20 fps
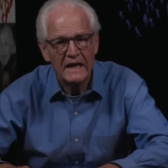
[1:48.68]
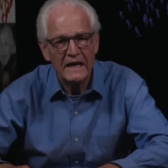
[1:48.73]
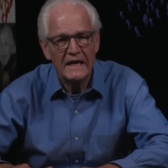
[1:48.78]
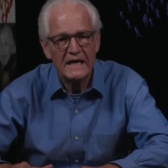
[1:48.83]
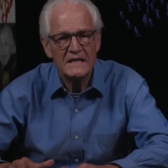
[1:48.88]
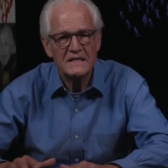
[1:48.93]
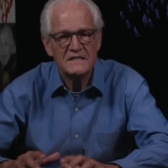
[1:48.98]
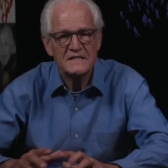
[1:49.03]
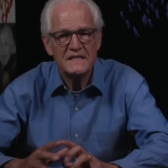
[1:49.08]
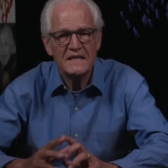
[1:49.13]

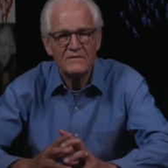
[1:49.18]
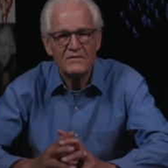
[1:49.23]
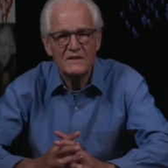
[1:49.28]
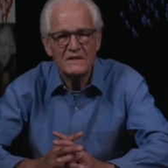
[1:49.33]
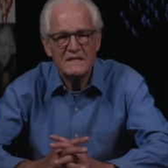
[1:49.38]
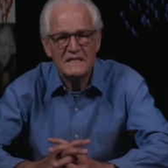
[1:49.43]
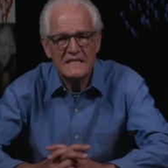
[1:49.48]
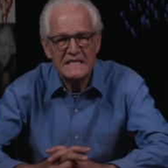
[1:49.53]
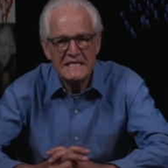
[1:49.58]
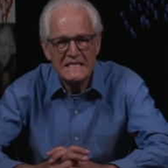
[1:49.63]
In
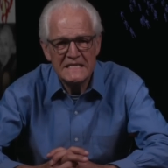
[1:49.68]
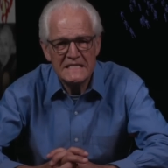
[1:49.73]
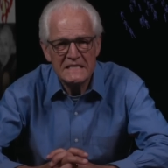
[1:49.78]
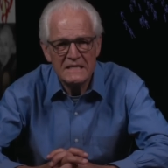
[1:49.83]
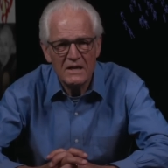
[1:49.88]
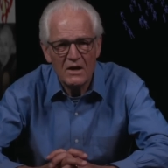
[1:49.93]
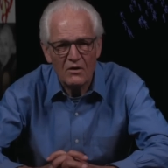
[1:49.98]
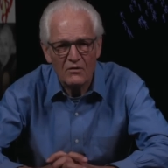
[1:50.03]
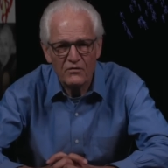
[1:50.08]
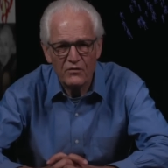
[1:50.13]

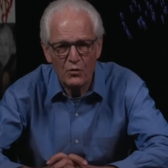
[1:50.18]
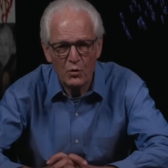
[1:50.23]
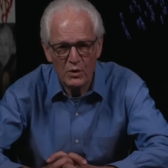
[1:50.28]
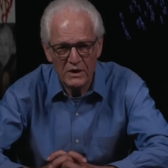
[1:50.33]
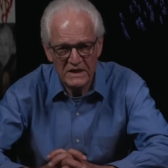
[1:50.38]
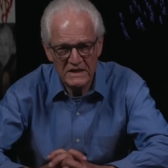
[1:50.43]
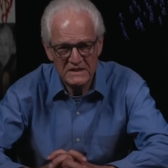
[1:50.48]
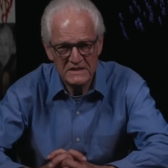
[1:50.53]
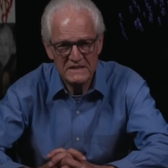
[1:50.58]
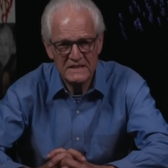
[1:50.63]

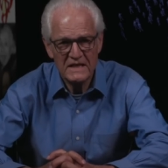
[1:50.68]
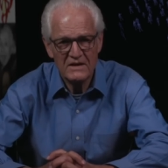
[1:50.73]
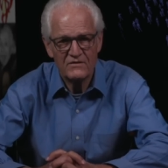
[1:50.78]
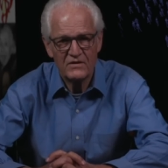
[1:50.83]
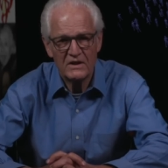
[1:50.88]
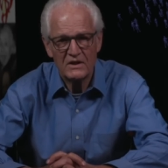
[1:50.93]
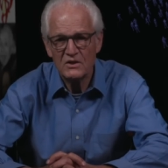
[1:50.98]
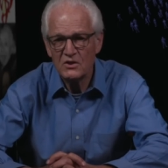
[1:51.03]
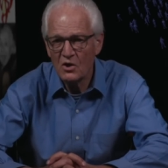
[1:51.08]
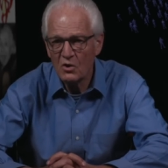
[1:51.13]

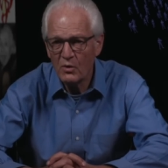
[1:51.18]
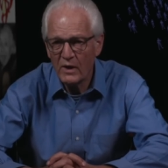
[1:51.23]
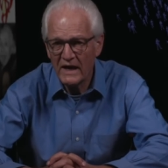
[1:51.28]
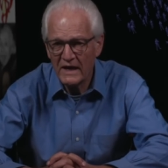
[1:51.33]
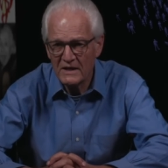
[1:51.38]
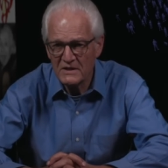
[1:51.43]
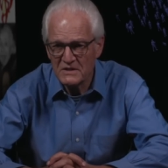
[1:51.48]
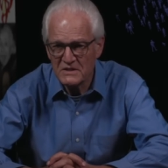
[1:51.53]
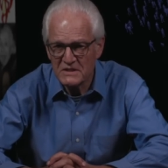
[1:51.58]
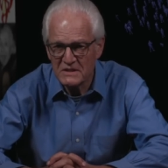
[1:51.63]
1747,
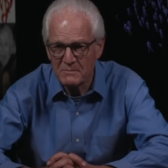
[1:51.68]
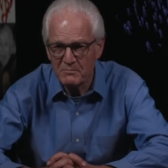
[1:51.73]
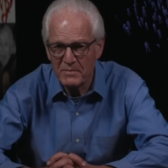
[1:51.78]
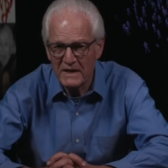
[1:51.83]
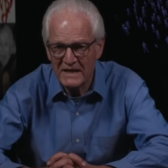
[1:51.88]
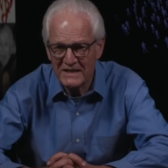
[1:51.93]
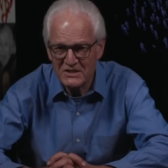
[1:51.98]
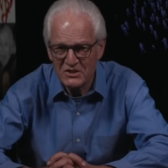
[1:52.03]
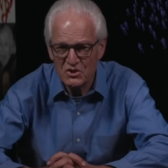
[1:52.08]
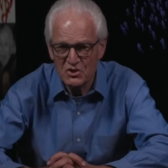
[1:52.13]
Johann
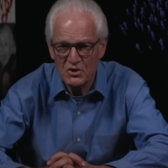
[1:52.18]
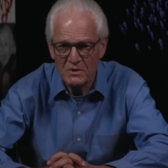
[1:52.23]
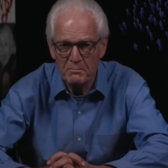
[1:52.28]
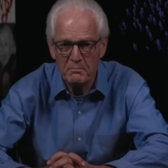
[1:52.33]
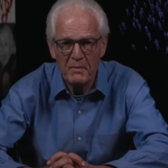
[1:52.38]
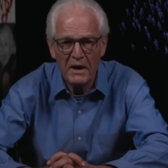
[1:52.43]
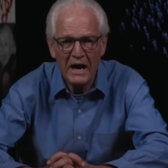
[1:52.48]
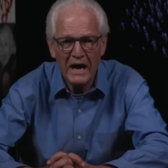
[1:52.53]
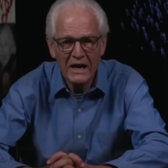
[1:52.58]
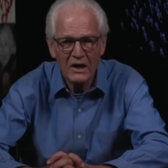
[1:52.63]
Sebastian
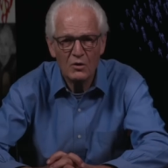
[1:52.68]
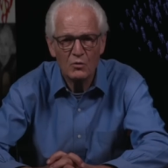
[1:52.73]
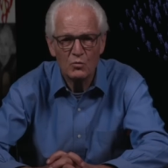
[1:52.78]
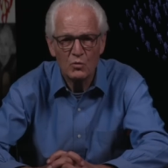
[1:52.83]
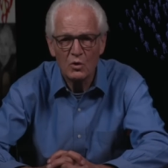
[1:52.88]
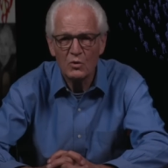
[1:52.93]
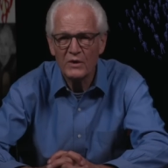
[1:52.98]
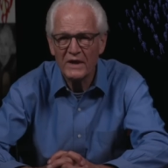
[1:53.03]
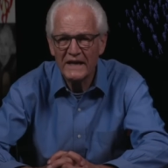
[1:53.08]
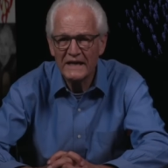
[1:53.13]
Bach
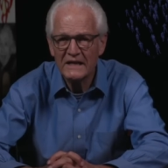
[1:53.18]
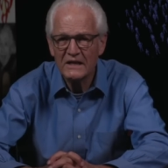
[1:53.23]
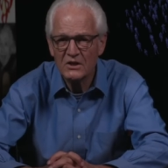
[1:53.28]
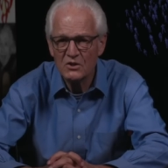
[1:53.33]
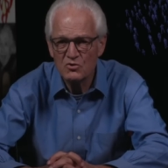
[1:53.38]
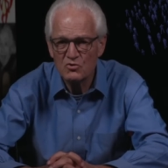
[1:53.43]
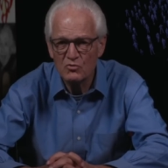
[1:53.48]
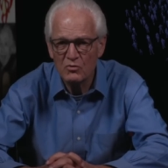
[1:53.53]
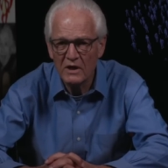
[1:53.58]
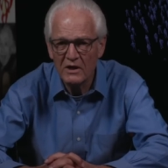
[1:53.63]
wrote a
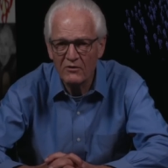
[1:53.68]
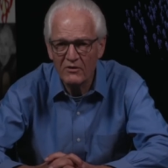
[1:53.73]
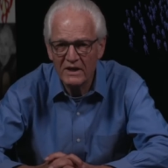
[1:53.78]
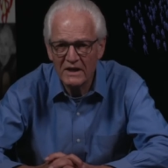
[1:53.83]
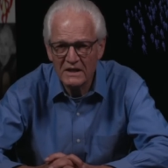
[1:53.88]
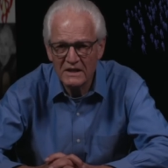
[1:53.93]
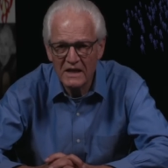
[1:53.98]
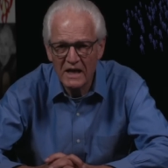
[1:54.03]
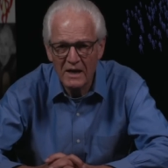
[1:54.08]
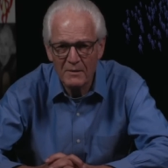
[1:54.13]

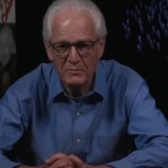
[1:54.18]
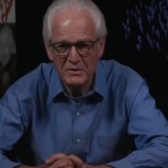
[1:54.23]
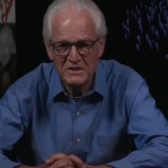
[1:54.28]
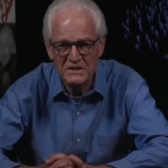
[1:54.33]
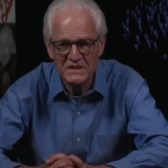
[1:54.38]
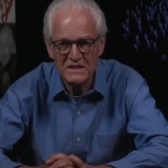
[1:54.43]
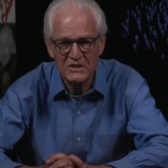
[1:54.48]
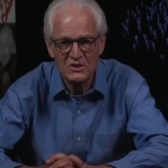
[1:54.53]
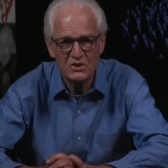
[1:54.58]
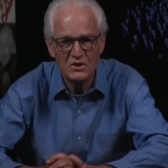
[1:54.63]
contrarian
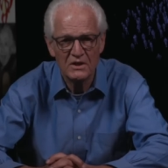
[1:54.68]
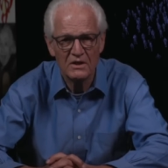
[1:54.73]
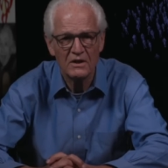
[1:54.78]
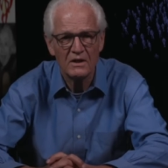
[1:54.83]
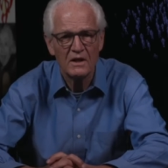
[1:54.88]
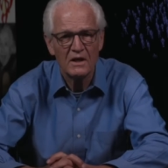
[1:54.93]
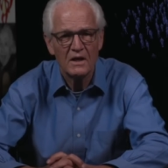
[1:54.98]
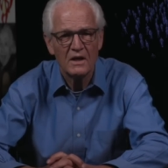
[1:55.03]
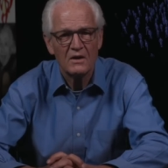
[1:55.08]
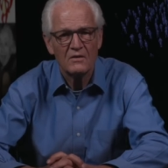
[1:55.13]
composition
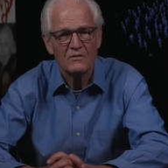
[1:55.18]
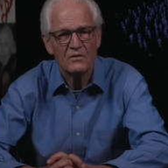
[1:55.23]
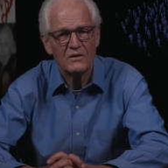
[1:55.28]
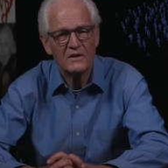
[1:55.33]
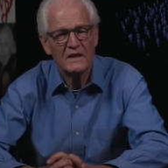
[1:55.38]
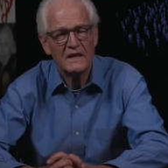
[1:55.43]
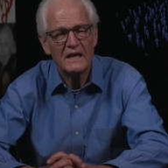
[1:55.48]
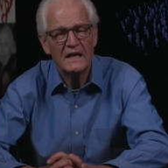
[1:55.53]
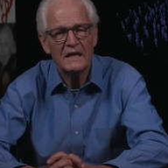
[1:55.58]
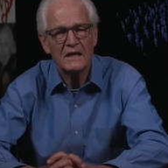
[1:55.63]
for the
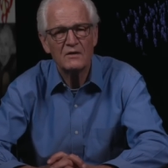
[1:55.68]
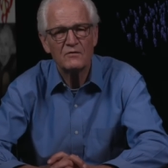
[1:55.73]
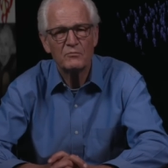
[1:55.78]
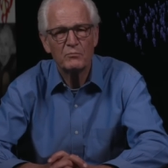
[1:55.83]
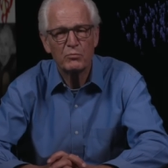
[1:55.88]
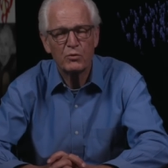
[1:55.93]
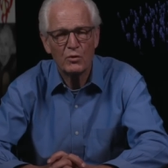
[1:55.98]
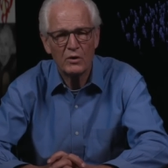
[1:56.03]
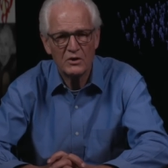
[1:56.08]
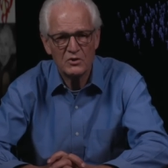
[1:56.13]
King of
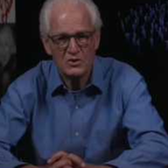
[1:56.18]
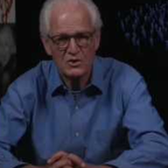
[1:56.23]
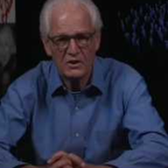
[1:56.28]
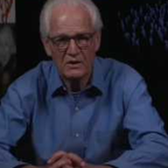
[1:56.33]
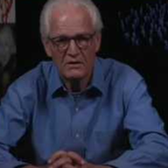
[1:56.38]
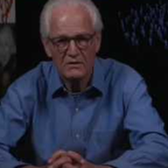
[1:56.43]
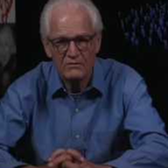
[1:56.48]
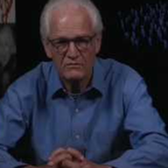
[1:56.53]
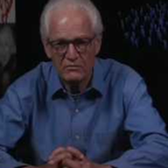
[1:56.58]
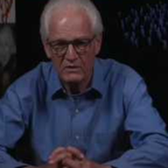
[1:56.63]
Prussia,
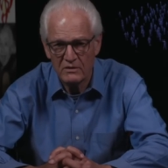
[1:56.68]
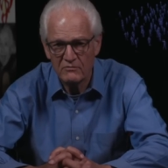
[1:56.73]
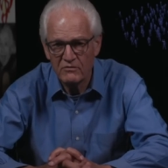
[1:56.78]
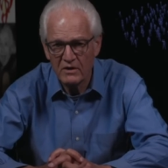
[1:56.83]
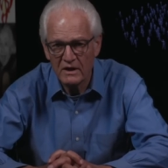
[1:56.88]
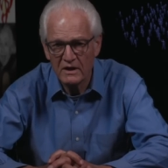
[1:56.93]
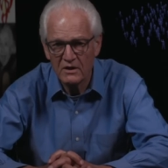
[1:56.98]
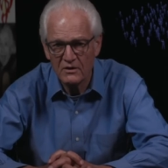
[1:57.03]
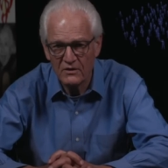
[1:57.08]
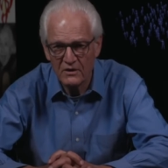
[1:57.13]

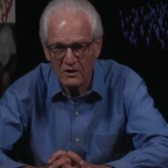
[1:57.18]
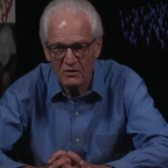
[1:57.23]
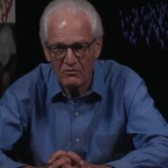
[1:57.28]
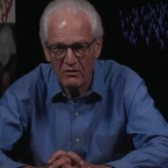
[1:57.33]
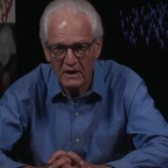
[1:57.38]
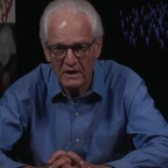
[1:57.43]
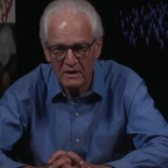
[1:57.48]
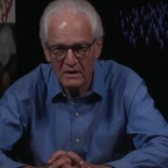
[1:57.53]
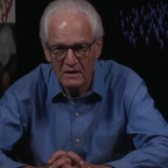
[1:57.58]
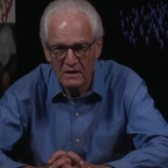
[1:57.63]
Frederick the
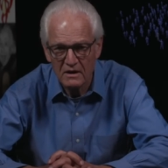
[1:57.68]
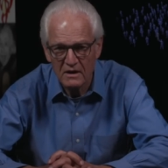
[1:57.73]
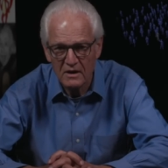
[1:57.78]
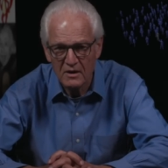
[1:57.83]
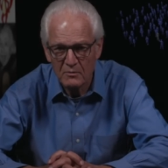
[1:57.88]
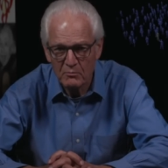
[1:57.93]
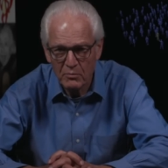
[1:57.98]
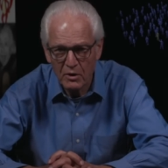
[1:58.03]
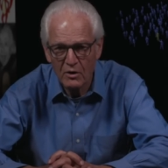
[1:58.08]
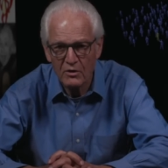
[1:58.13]
Great,
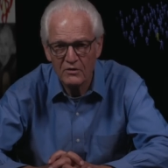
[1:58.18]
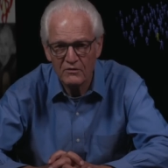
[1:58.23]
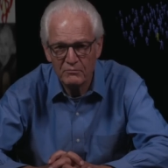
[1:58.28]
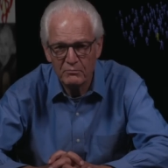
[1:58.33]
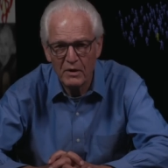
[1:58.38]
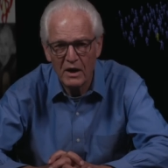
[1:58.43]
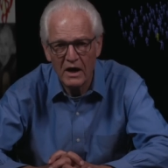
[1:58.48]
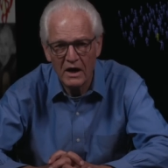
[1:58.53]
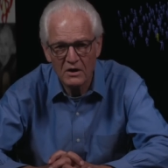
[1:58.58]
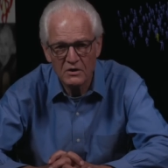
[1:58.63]
part of
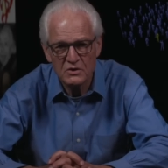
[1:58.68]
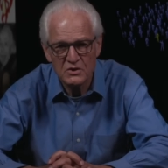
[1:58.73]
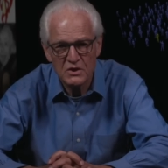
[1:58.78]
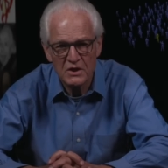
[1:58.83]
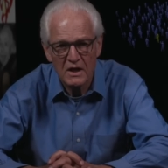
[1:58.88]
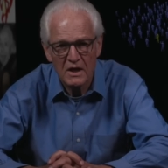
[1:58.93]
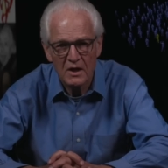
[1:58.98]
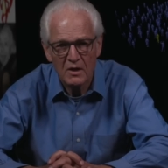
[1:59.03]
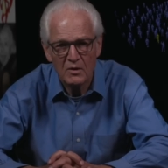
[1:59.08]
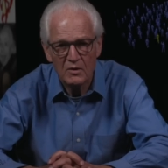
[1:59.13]
Bach's
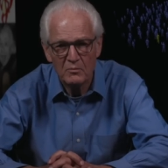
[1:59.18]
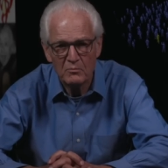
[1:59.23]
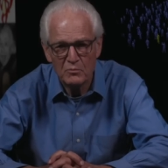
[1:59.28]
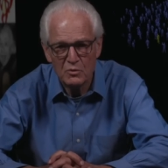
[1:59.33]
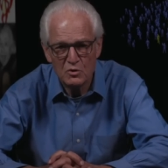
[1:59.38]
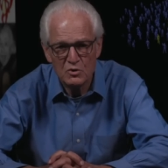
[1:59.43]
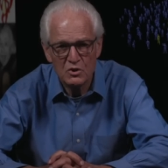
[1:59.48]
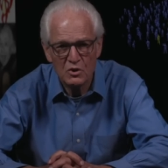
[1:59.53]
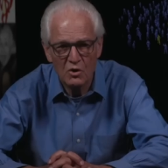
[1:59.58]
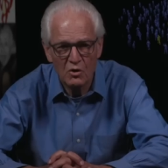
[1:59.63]

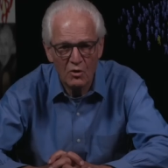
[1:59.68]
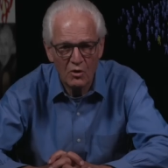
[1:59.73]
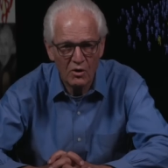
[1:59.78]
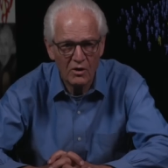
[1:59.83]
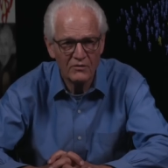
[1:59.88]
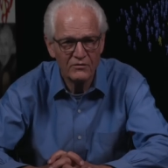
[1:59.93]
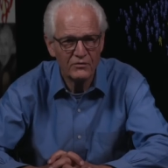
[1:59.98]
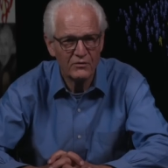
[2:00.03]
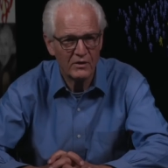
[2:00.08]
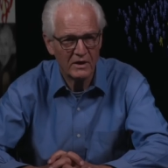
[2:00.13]
musical
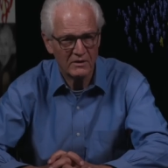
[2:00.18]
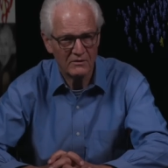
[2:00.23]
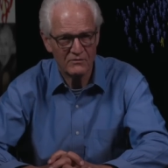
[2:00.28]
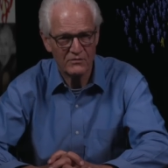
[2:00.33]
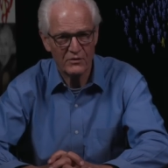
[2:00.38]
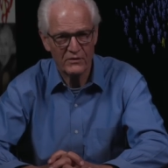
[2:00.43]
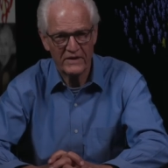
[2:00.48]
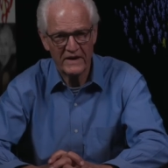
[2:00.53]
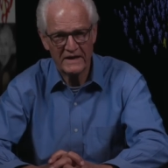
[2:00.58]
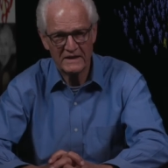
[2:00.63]
offering
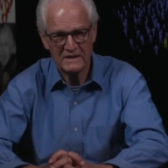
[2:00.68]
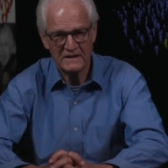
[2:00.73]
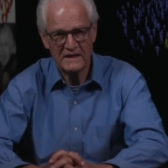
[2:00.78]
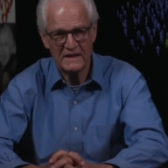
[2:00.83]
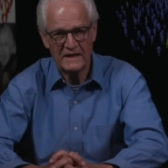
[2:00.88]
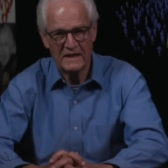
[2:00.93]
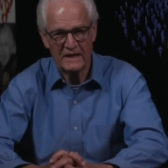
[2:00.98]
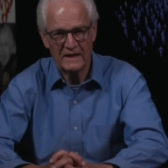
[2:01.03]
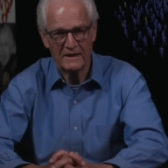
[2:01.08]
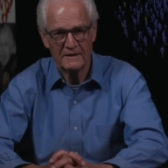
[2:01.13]
for that
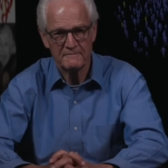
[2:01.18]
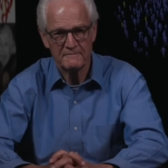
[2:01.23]
king.